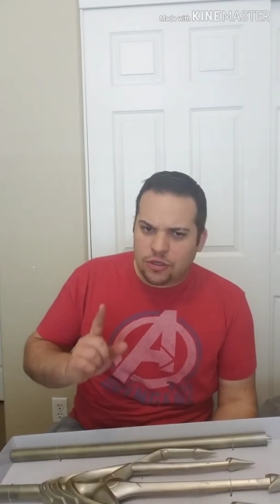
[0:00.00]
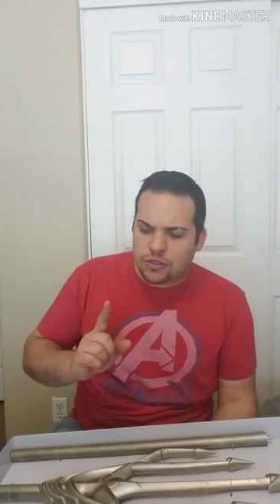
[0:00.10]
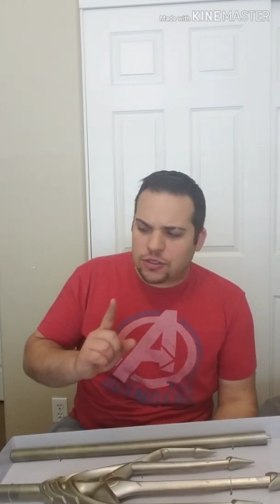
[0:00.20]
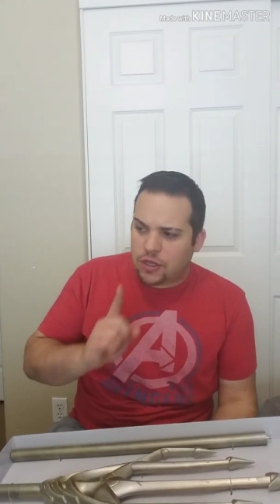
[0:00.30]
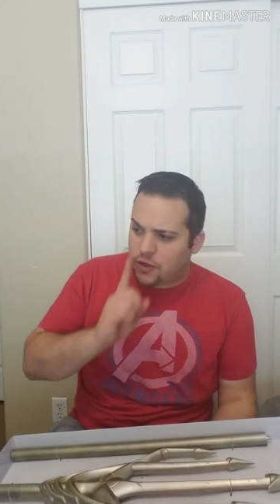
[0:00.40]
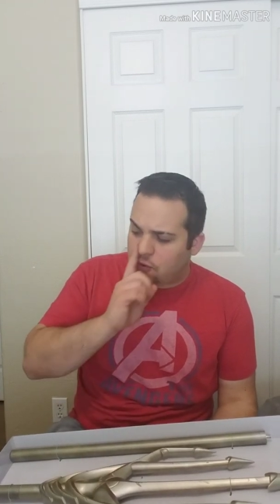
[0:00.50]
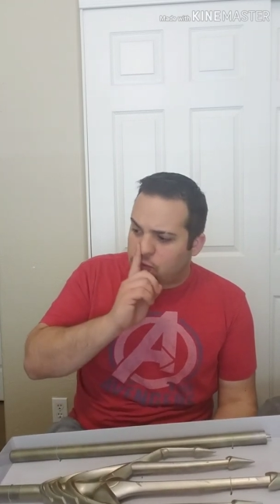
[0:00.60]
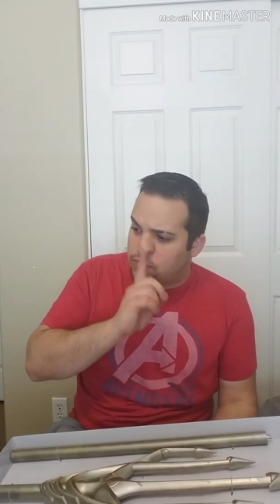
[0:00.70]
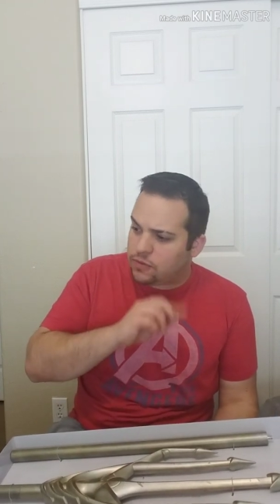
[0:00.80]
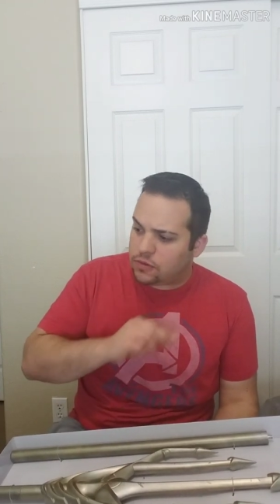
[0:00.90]

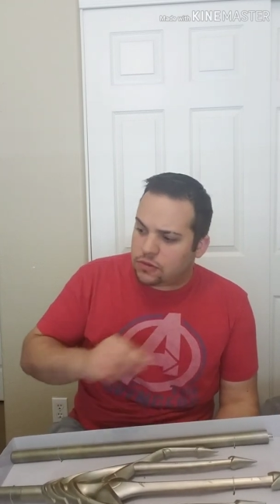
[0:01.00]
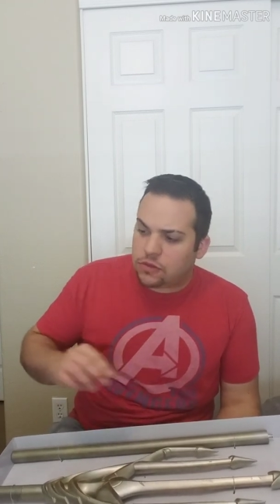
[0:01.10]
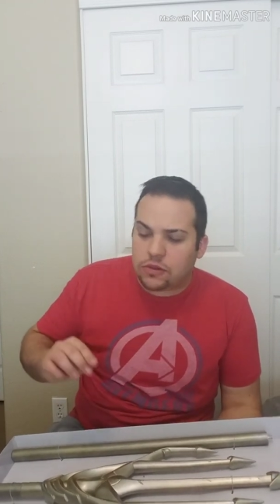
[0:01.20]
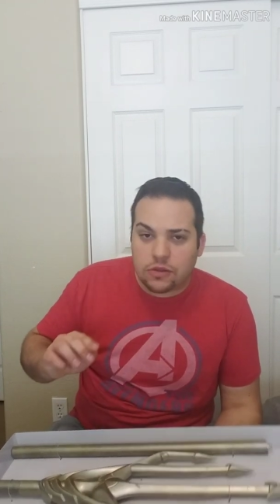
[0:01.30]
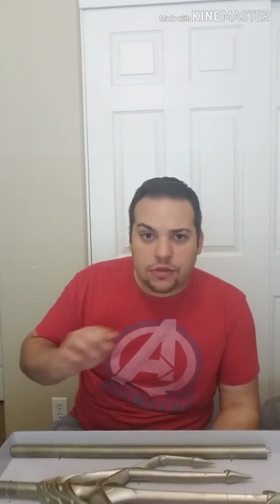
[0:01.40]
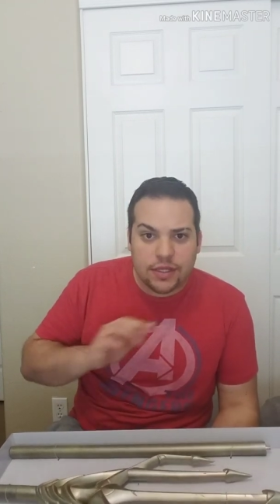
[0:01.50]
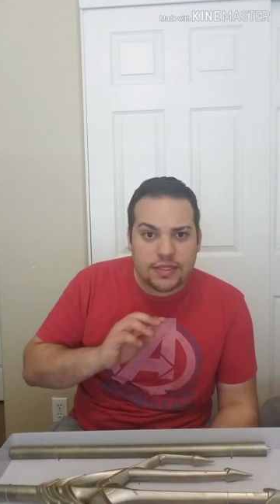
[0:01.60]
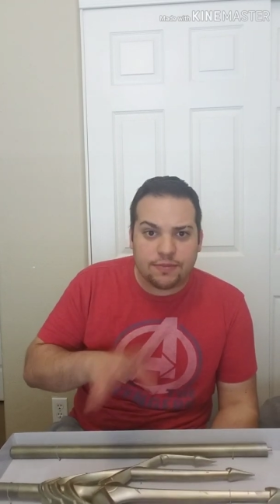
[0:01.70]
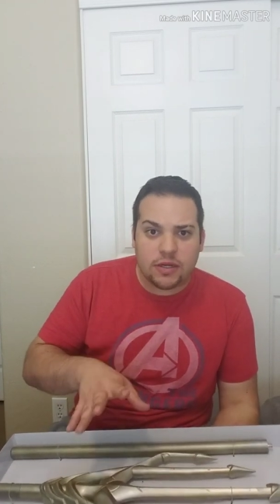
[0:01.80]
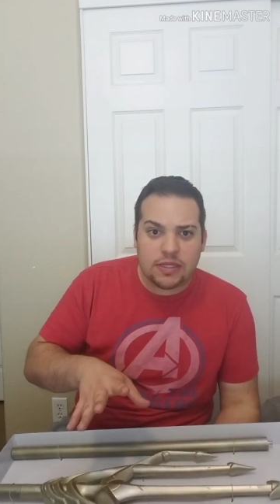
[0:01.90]
So,
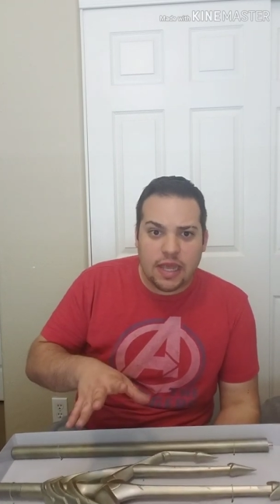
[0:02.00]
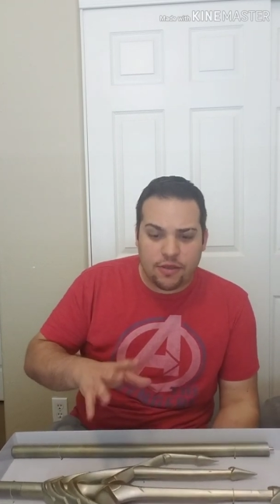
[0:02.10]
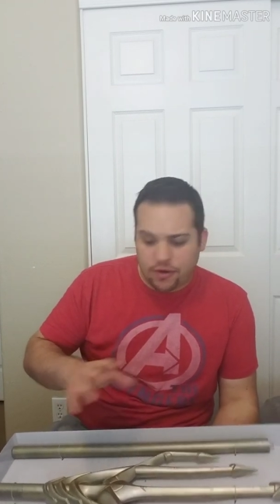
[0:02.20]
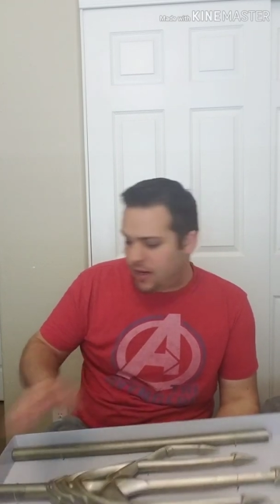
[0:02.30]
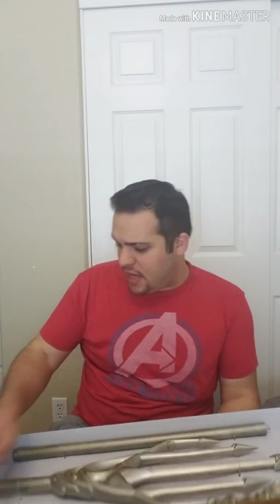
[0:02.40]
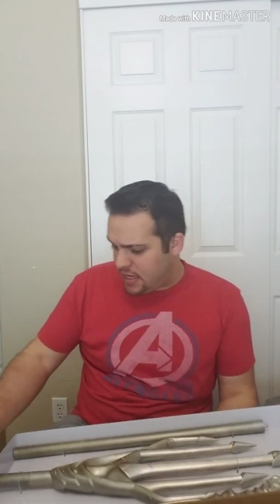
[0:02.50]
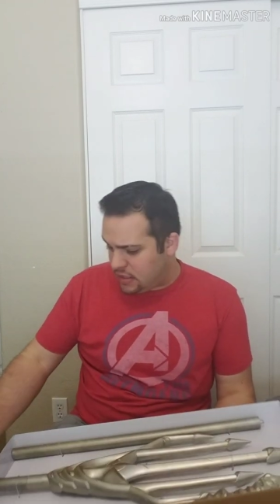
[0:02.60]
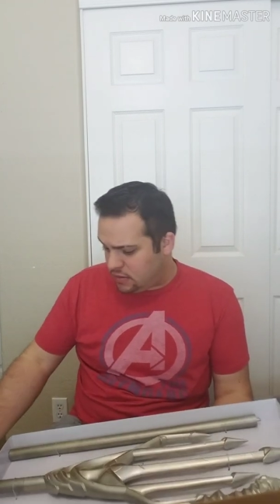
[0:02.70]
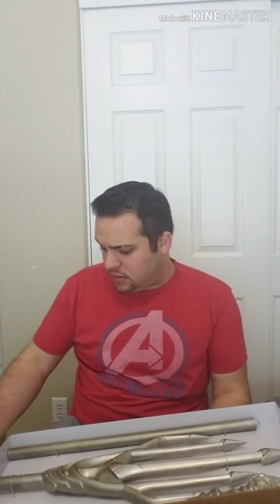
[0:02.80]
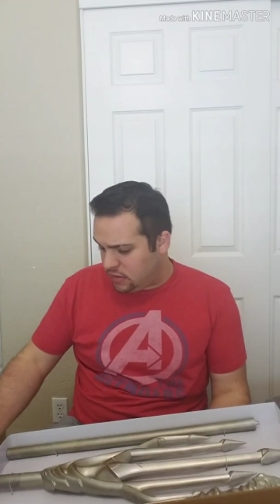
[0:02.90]
let's put it together
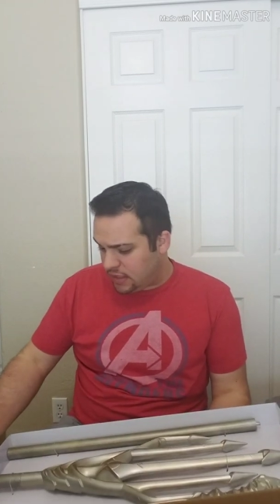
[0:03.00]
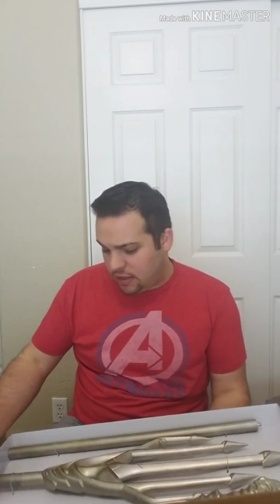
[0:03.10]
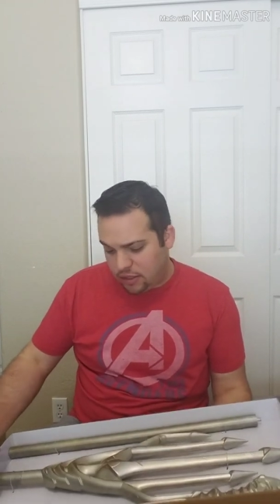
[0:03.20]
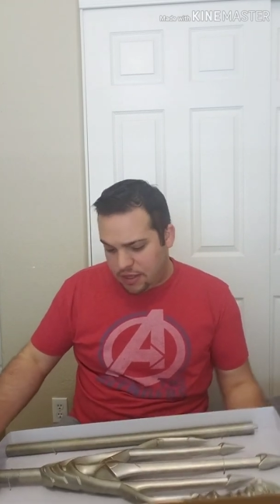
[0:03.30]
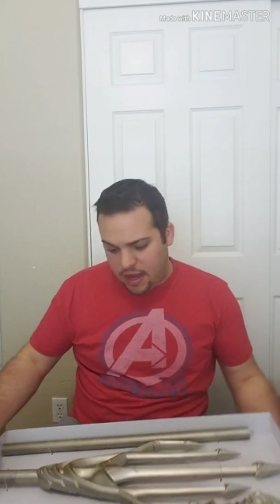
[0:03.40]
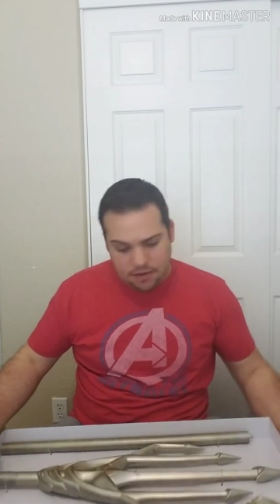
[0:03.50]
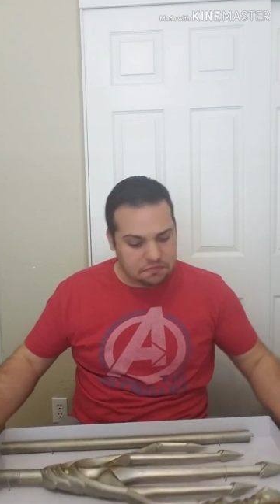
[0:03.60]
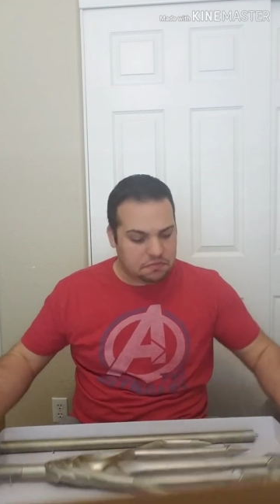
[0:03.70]
and take a look at it.